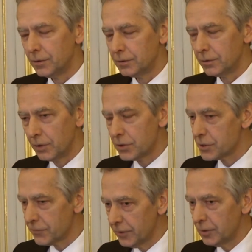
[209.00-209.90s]

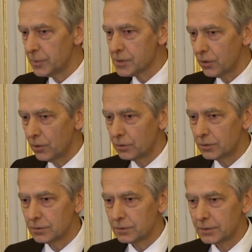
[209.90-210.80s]
religious freedom is called
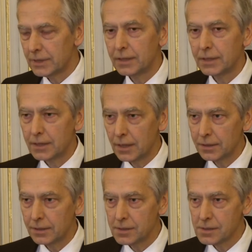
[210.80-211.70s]

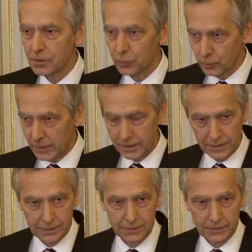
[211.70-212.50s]
Dignitatis Humanae.